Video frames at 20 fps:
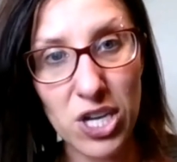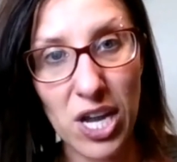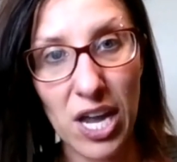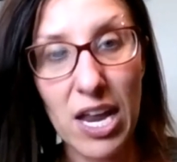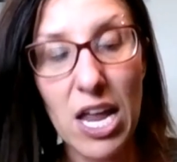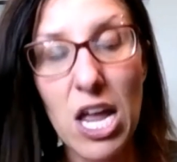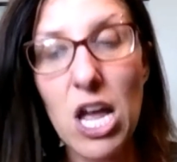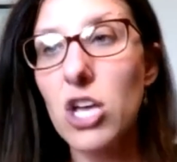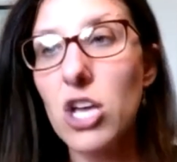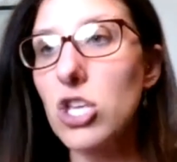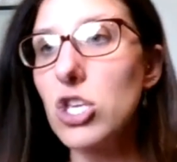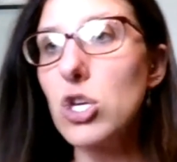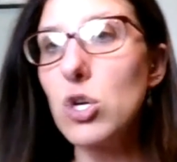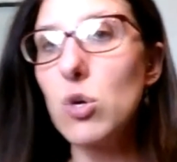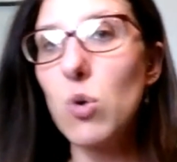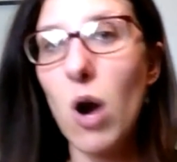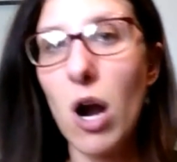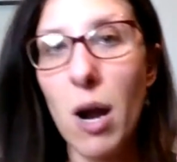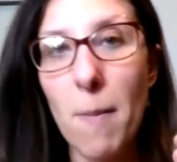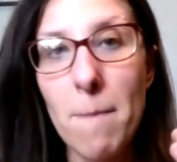it.
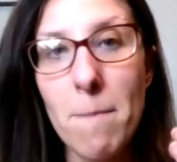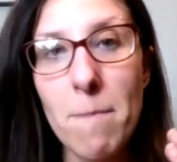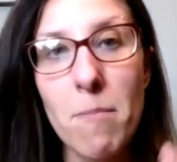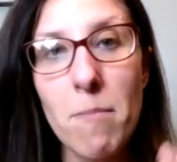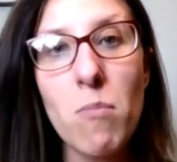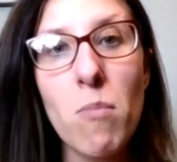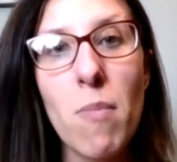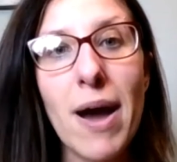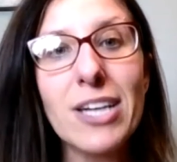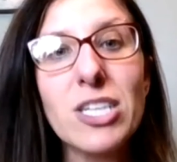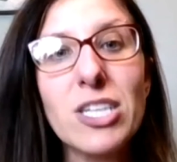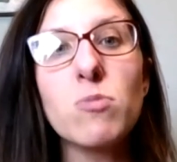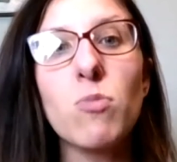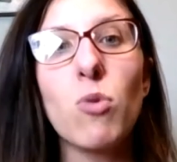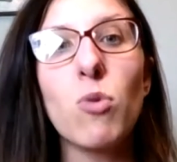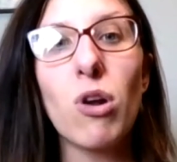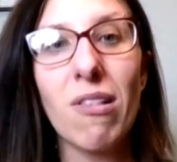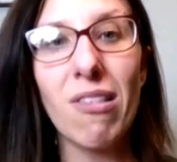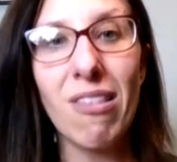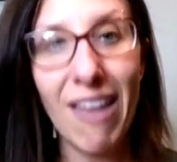You are much
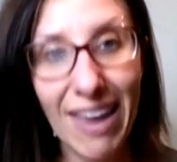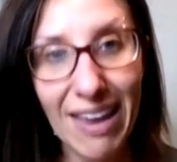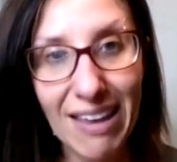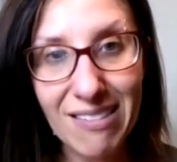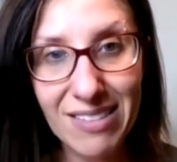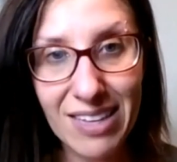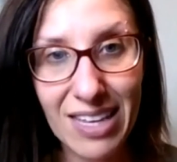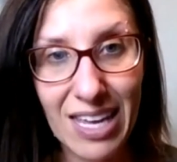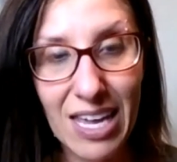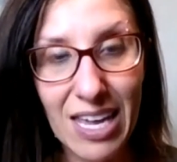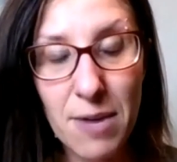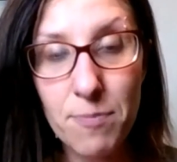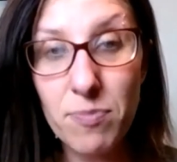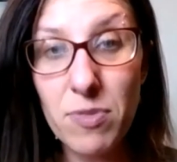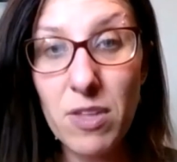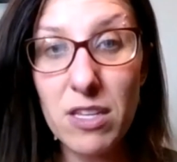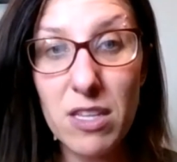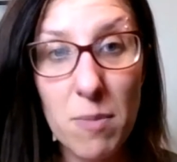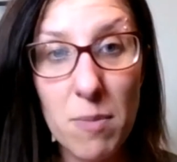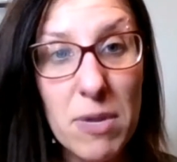more likely,
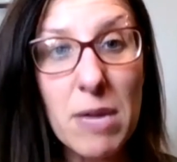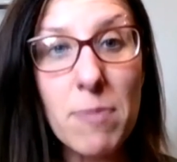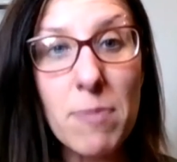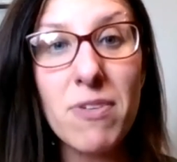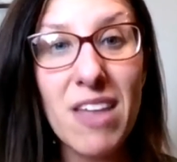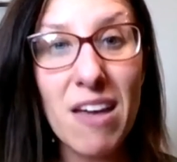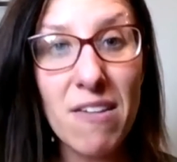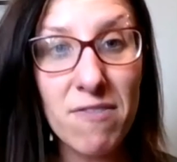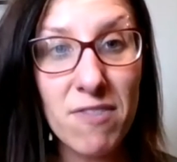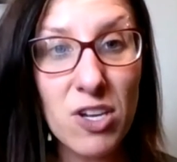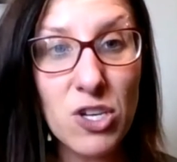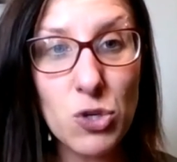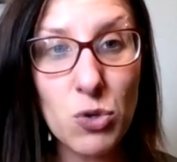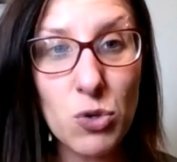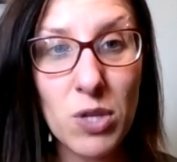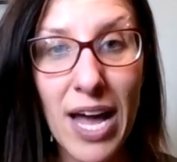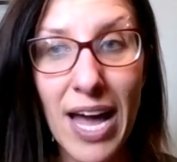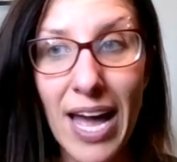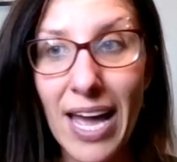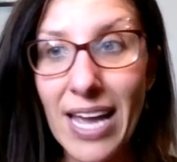the people that
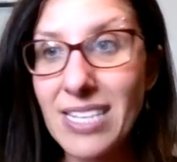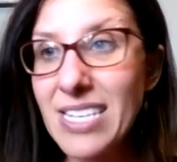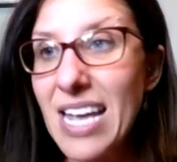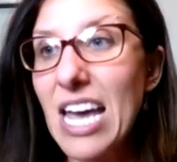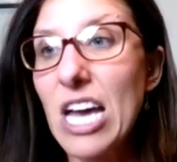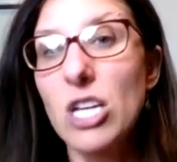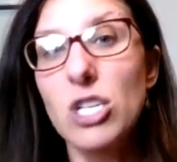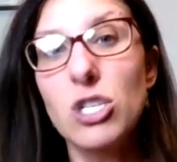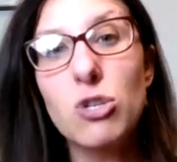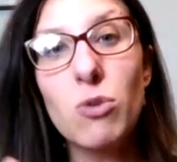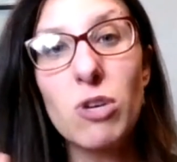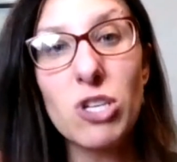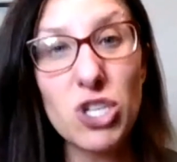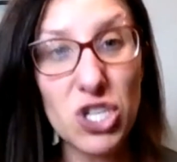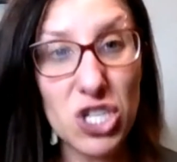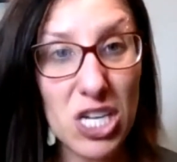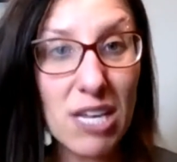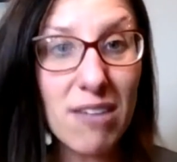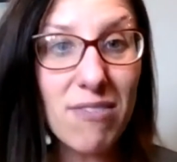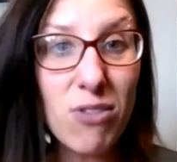visualize, to
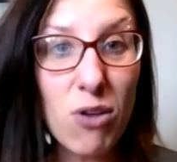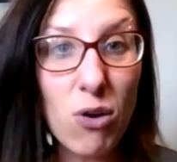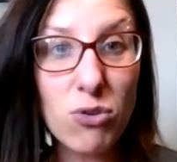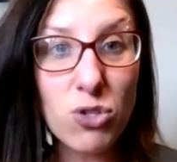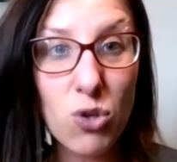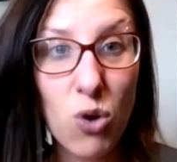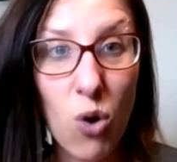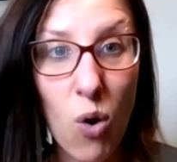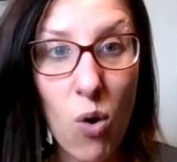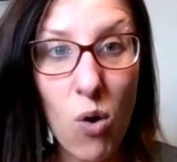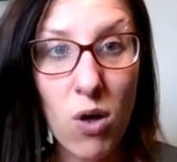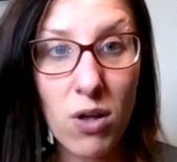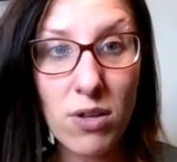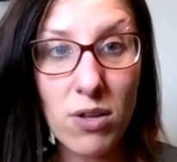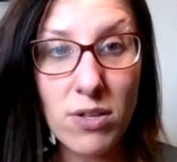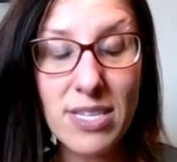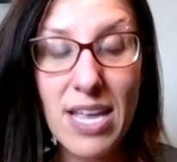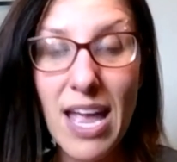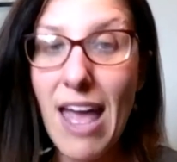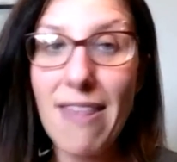achieve those
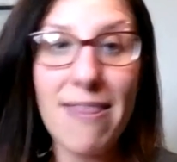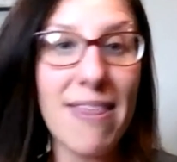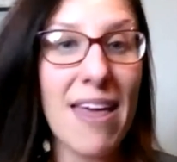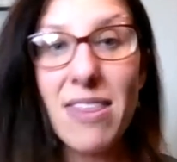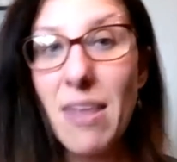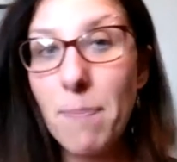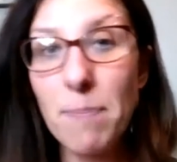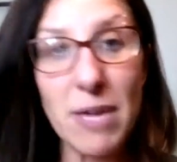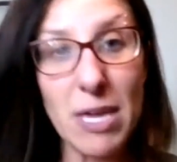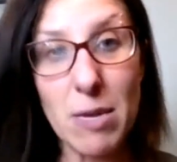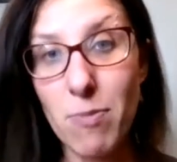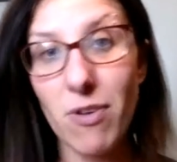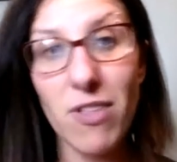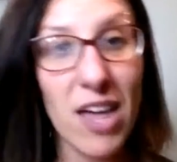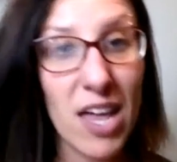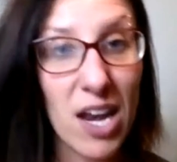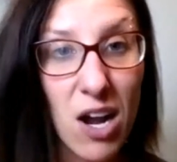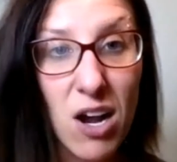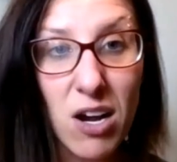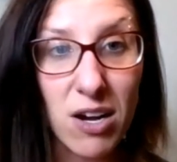goals than the people
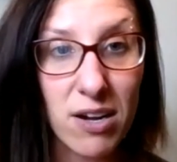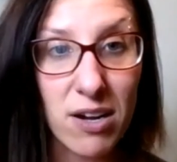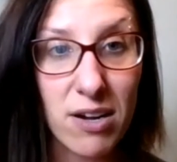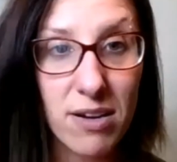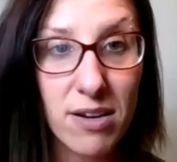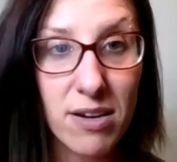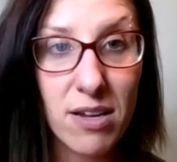that aren't.